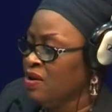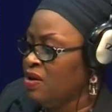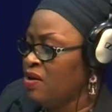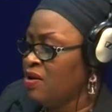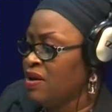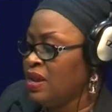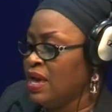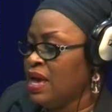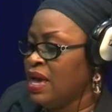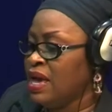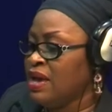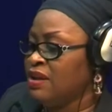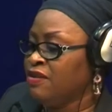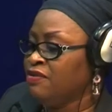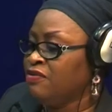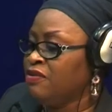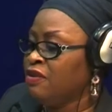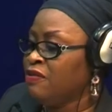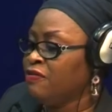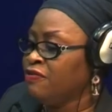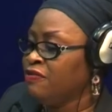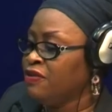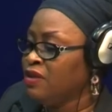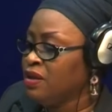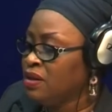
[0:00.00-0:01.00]
on hand
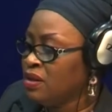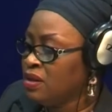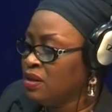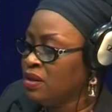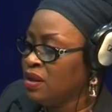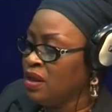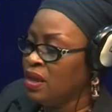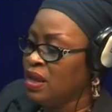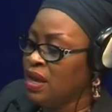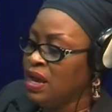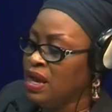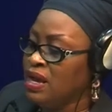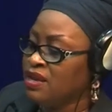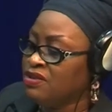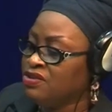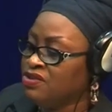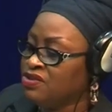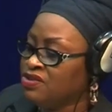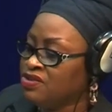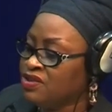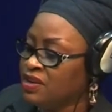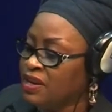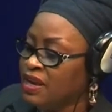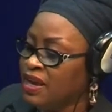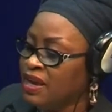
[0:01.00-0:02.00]
for fuel, and
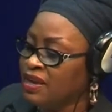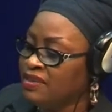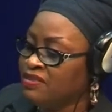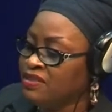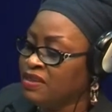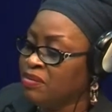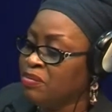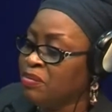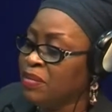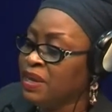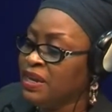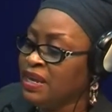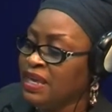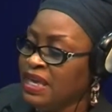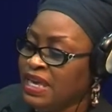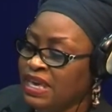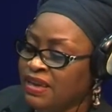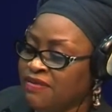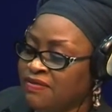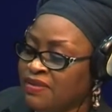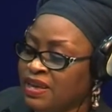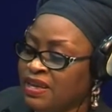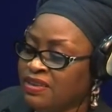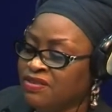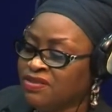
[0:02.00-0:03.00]
socializing many
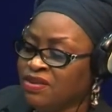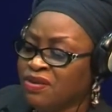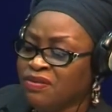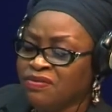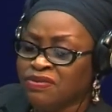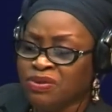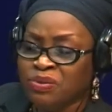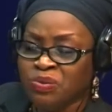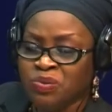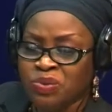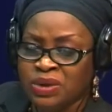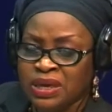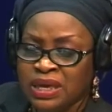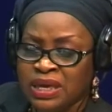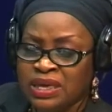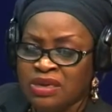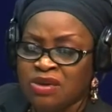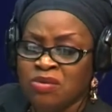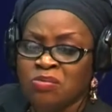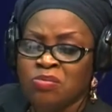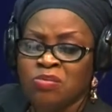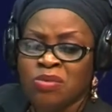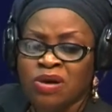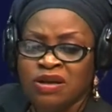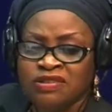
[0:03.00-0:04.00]
evenings of the week.
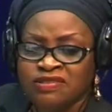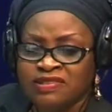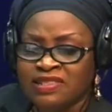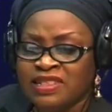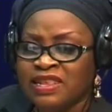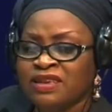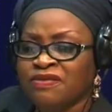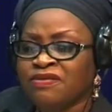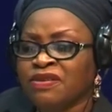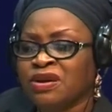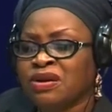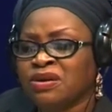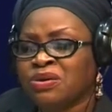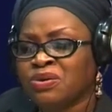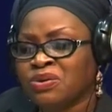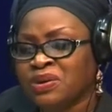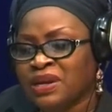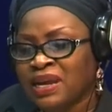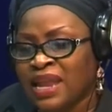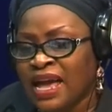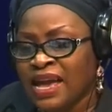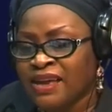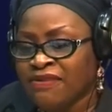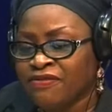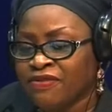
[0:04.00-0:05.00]
You must live a good
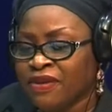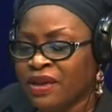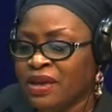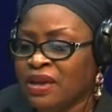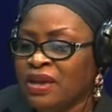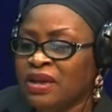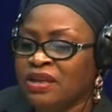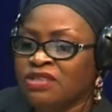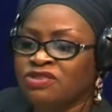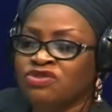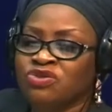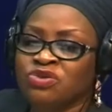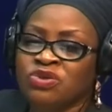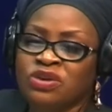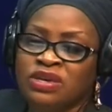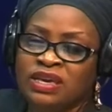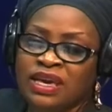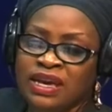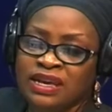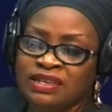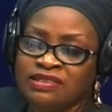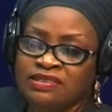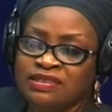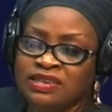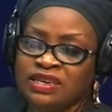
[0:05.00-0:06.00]
life to
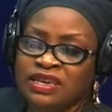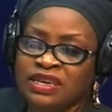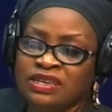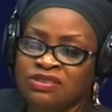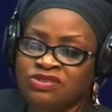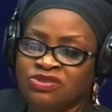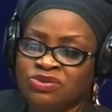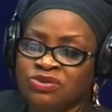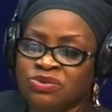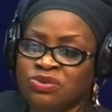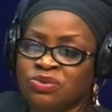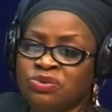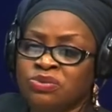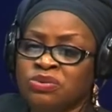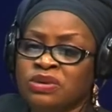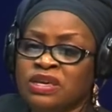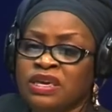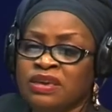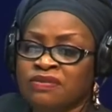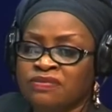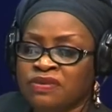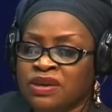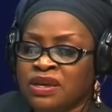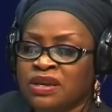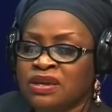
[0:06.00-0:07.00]
get into
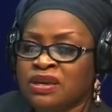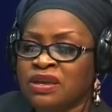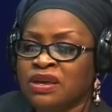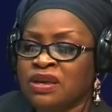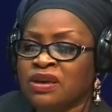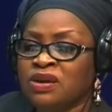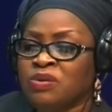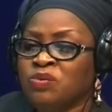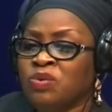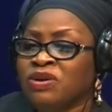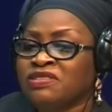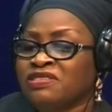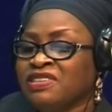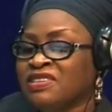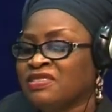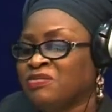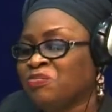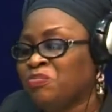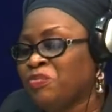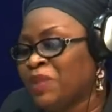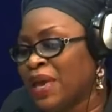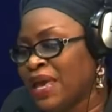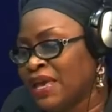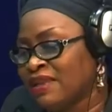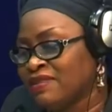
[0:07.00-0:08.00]
giving what is
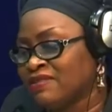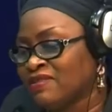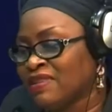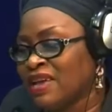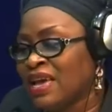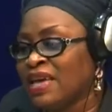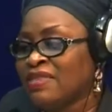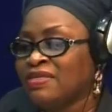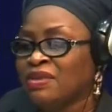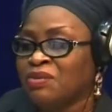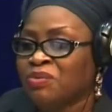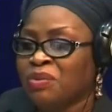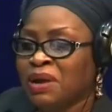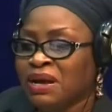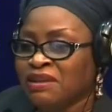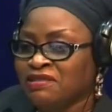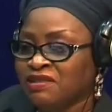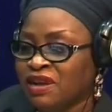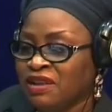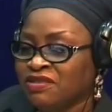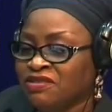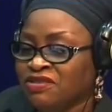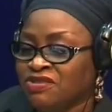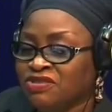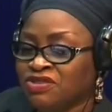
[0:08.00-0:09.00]
best and the right
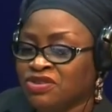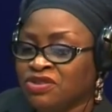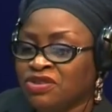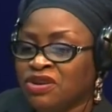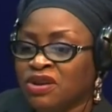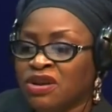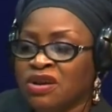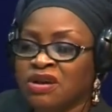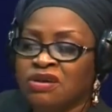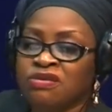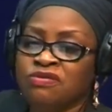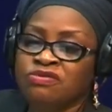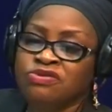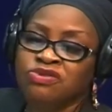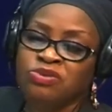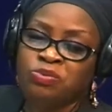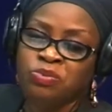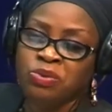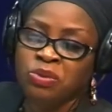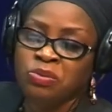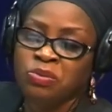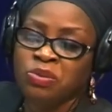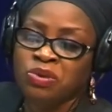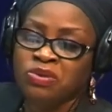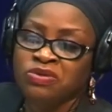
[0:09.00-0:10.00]
attitude to
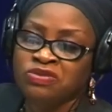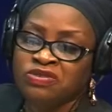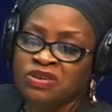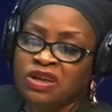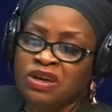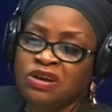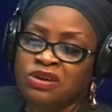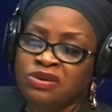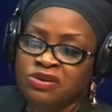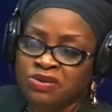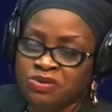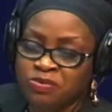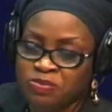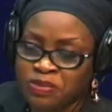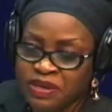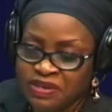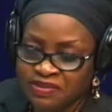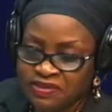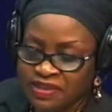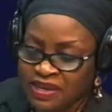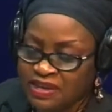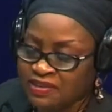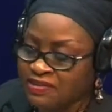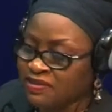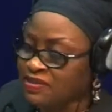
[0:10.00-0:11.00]
promote a good
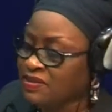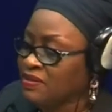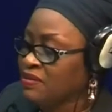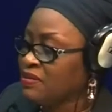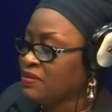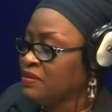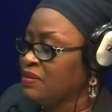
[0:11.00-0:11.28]
business.